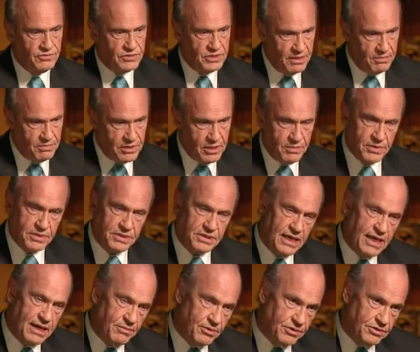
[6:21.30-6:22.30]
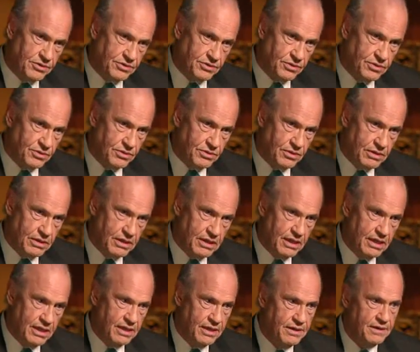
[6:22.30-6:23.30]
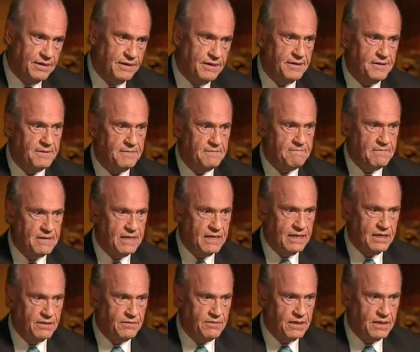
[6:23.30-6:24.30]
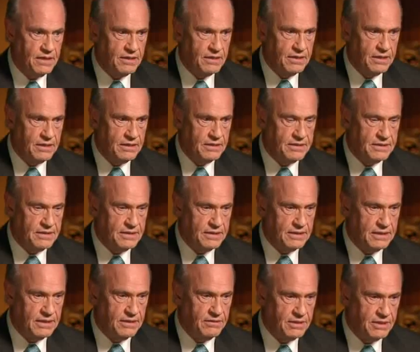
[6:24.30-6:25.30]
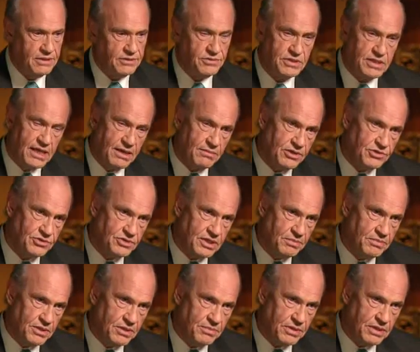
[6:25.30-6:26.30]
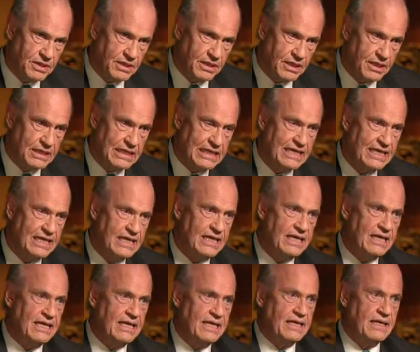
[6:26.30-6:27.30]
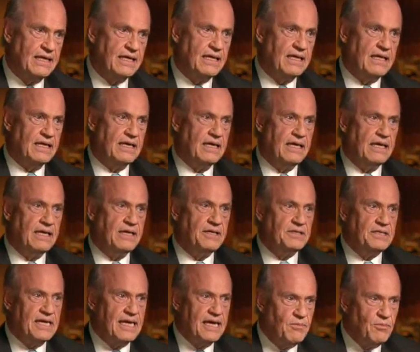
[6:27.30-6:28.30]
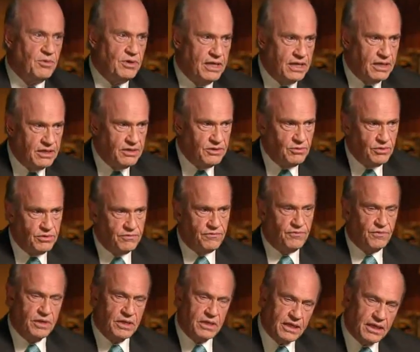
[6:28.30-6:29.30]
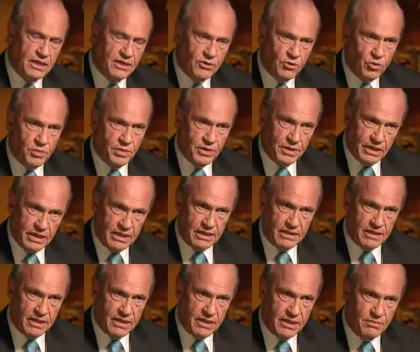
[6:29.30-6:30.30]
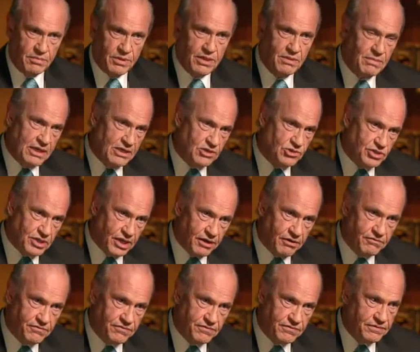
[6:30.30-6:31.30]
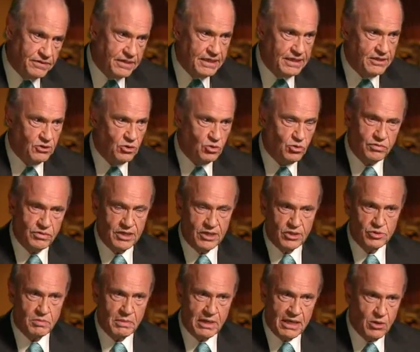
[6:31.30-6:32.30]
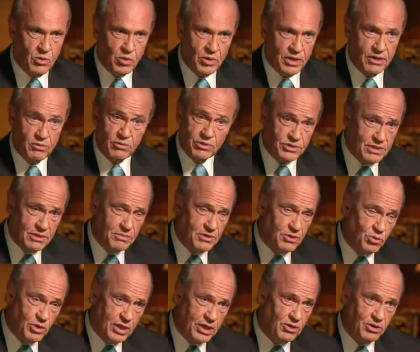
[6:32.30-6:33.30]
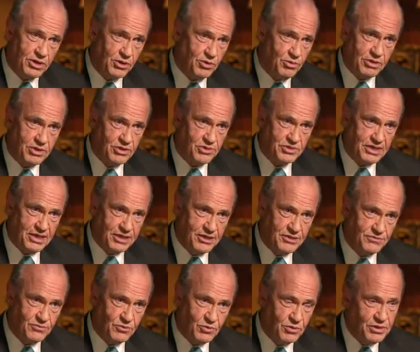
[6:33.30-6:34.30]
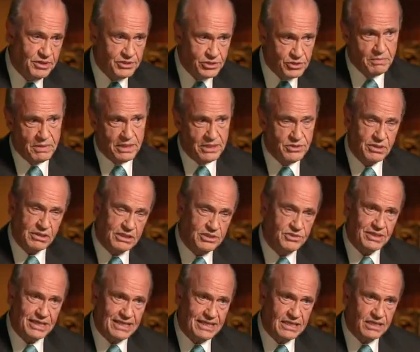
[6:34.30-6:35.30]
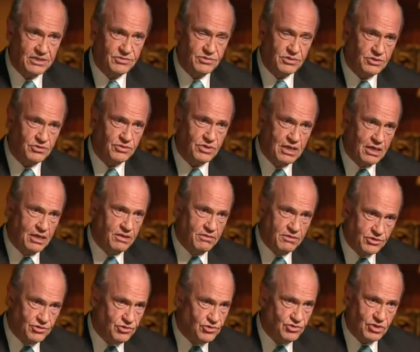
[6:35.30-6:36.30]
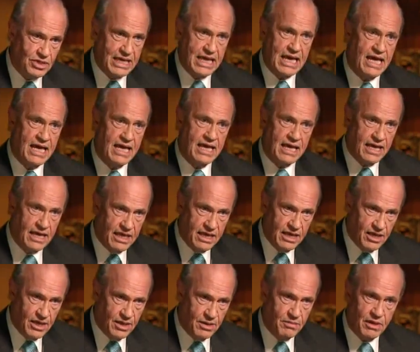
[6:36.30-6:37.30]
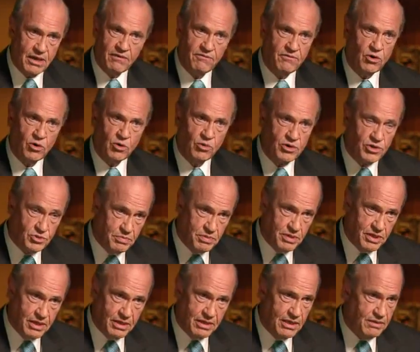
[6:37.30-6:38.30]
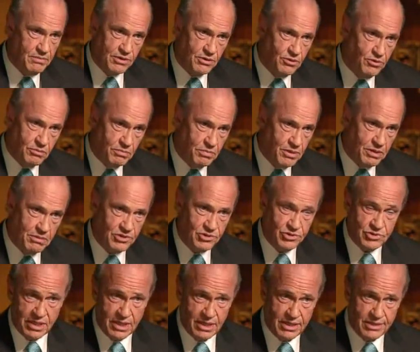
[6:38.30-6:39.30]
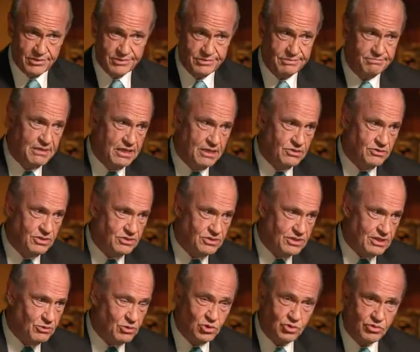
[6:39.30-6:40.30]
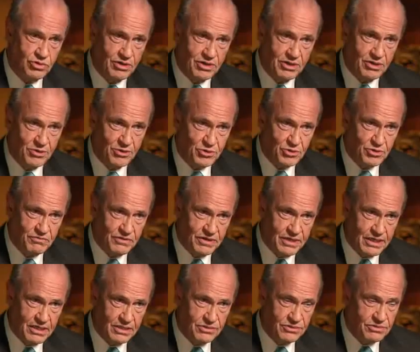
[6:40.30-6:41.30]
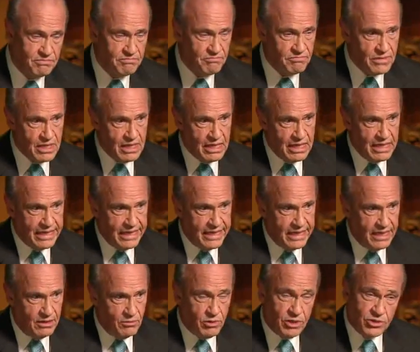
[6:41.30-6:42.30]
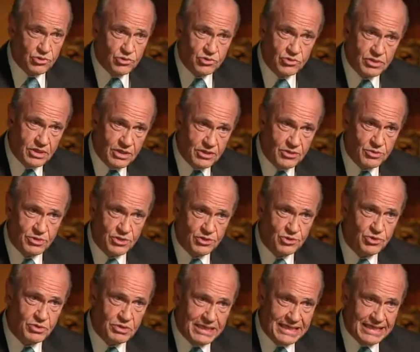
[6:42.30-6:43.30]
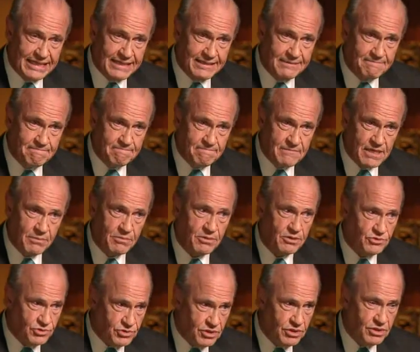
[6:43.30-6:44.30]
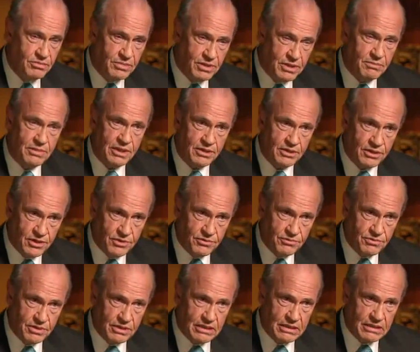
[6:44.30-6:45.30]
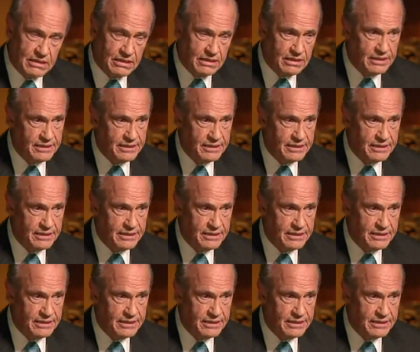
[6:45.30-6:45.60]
I've stepped up a time or two, and I think it's time I stepped up again. At a time when I can do it freely and openly and be myself and do things my way, which I've been roundly criticized for, and just basically say this is the guy I am. I've always been. I've been on the public stage since I was 30 years of age, and what you see is what you get. I'm concerned about my country.